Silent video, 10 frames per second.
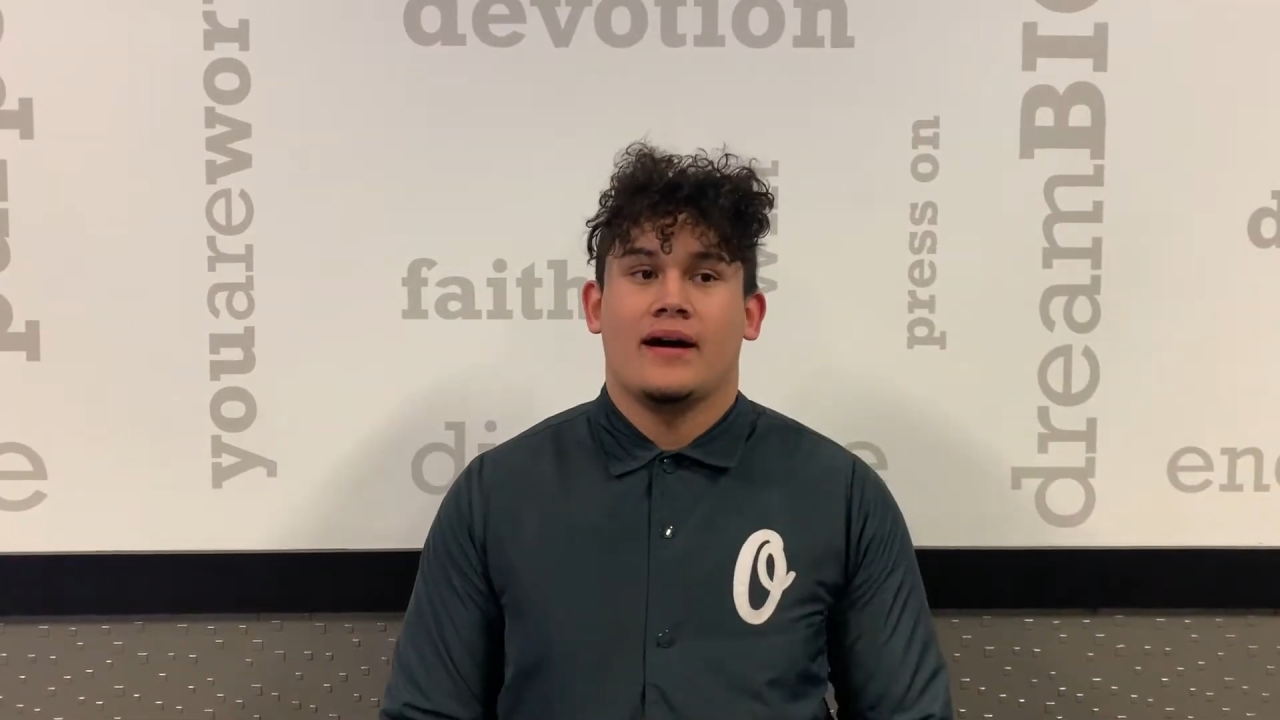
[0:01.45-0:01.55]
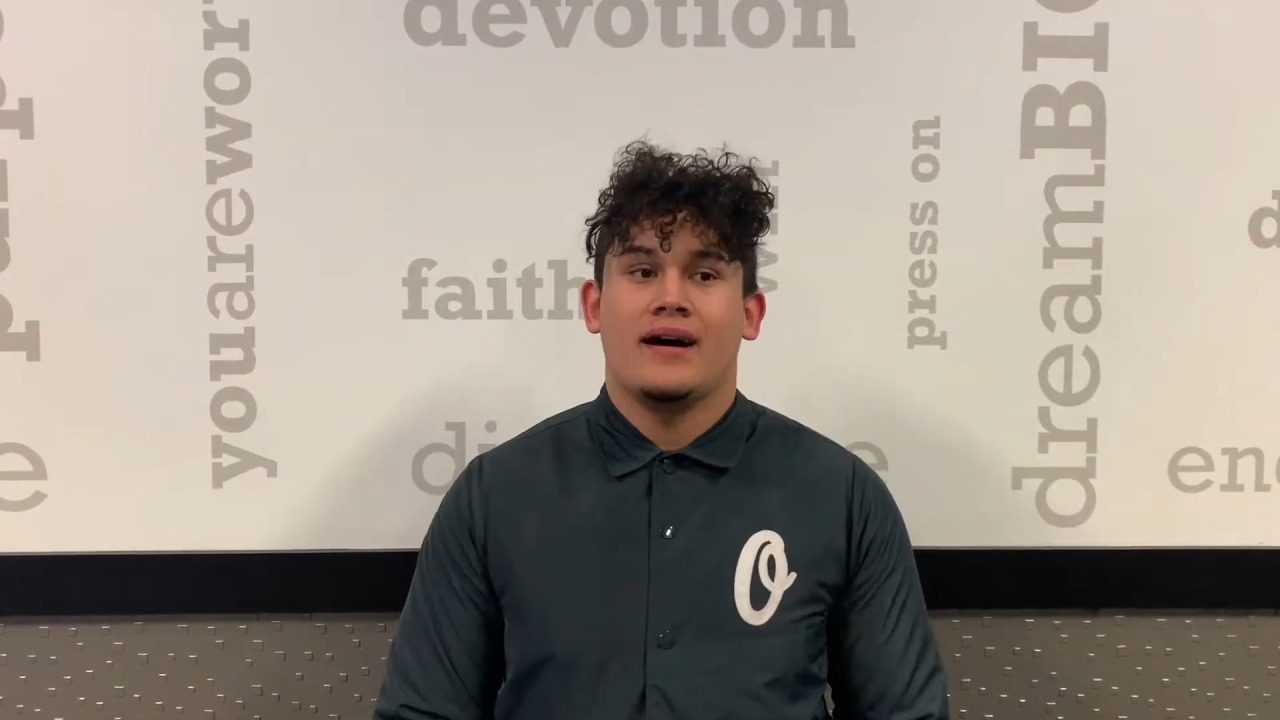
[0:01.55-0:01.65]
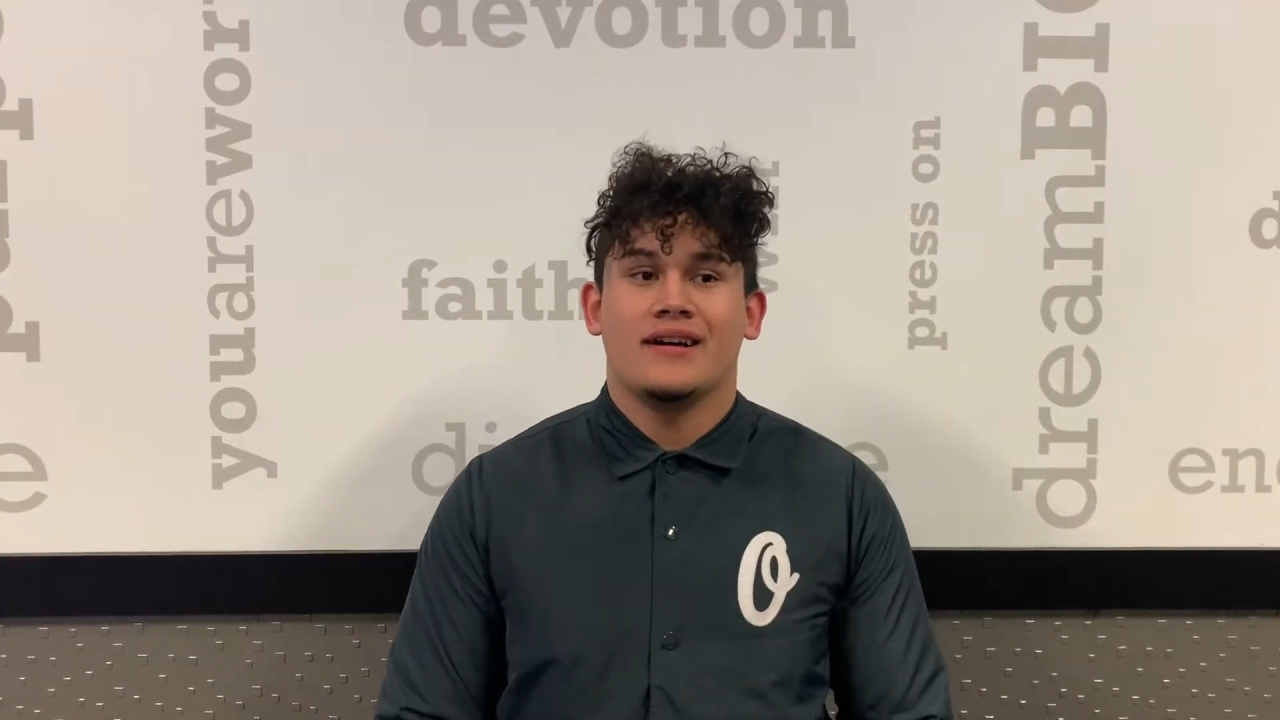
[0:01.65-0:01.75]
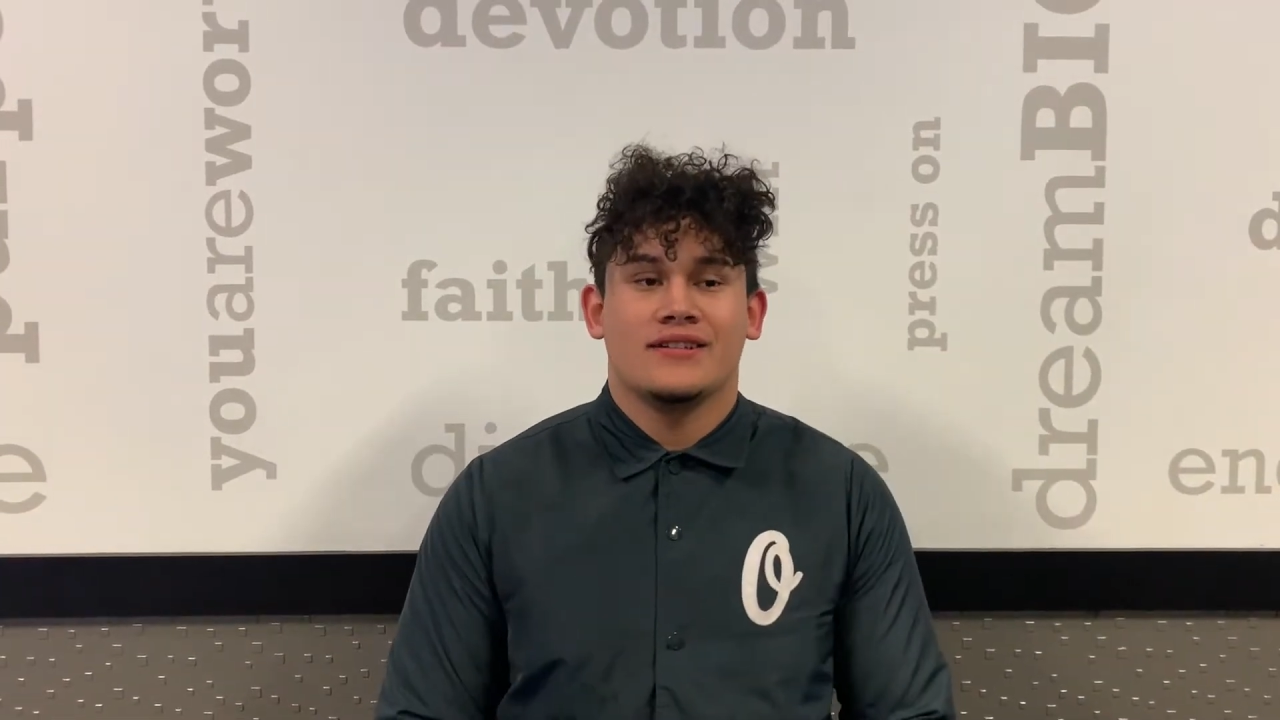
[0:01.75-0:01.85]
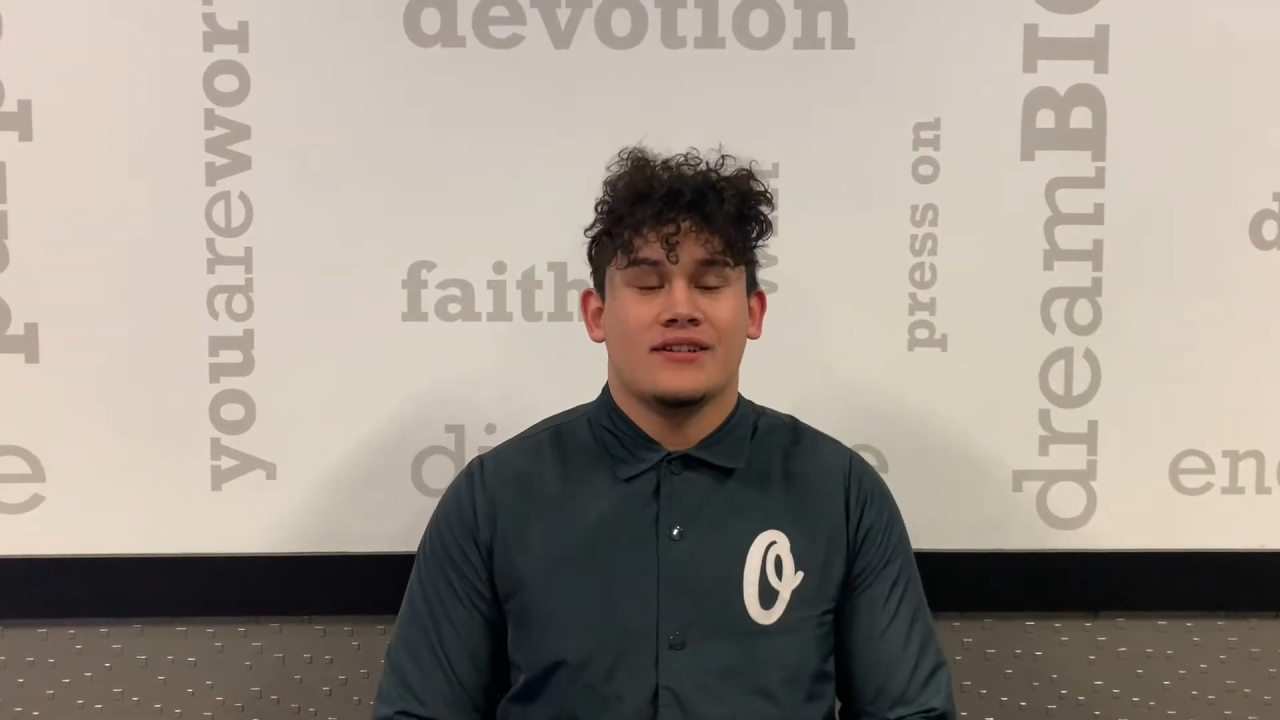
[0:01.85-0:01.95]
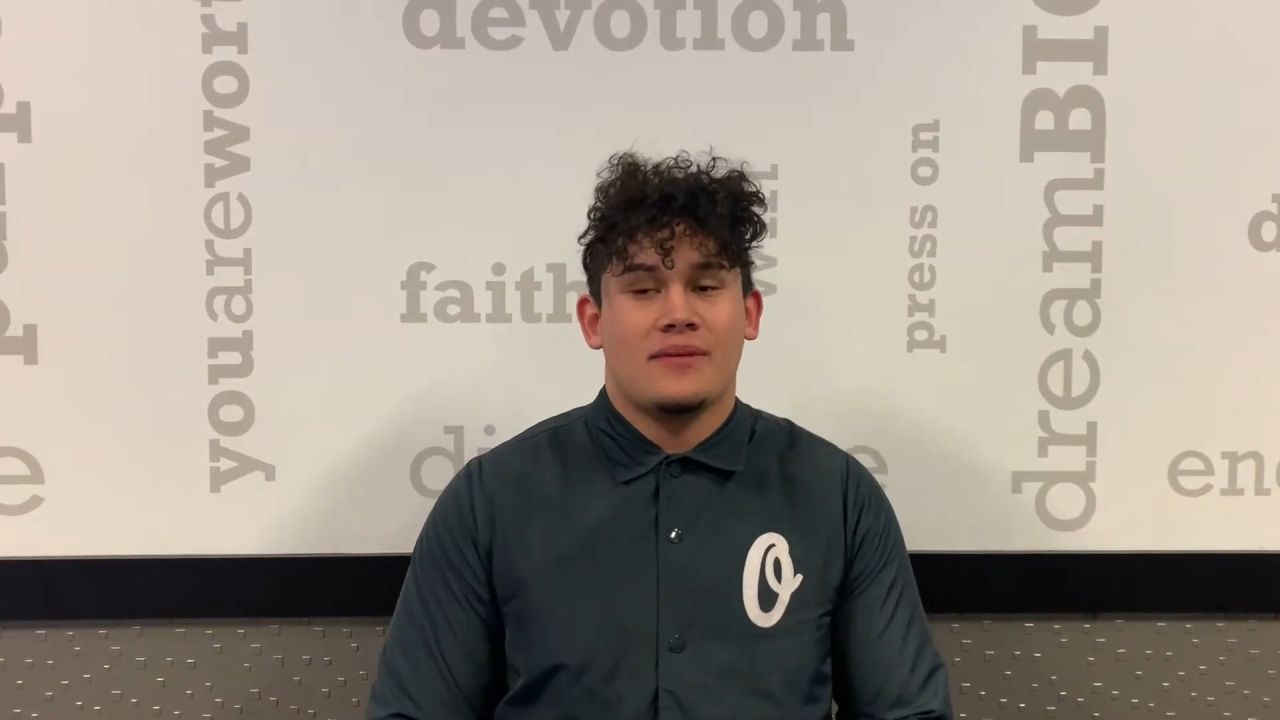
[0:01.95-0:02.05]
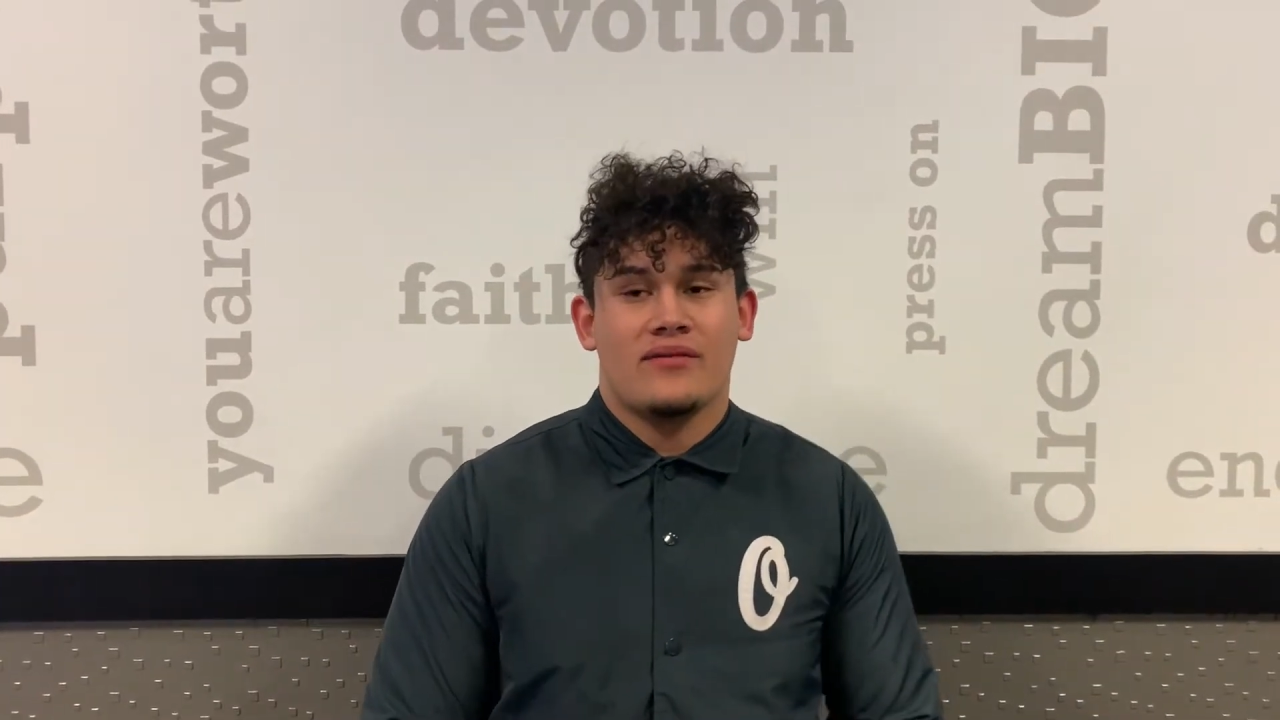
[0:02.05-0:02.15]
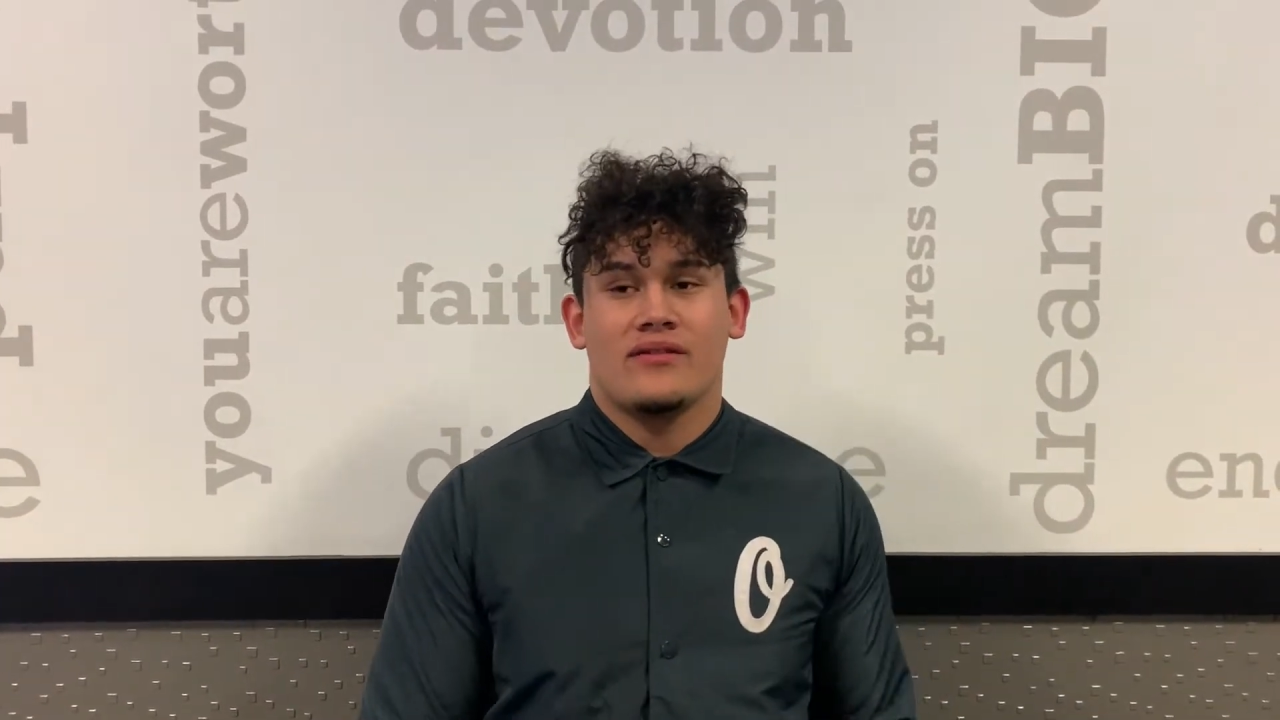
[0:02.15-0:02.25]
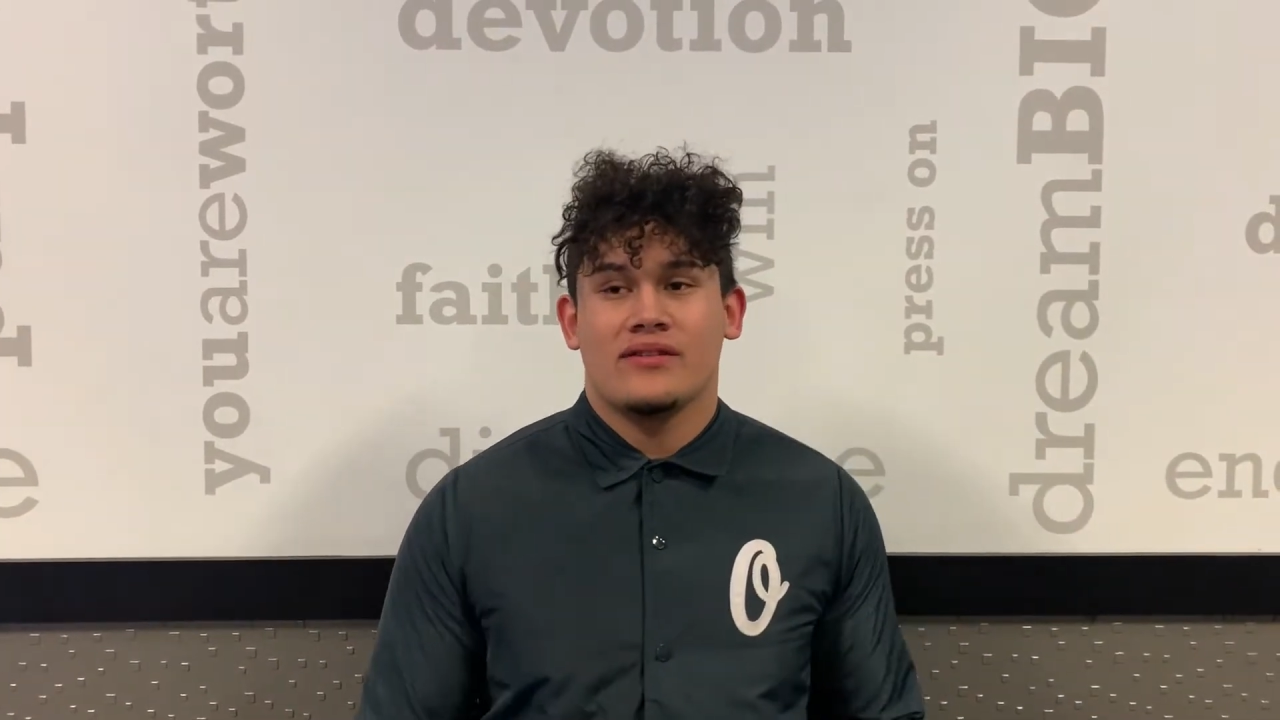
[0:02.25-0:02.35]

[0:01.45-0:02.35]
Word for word: Uh, you know, my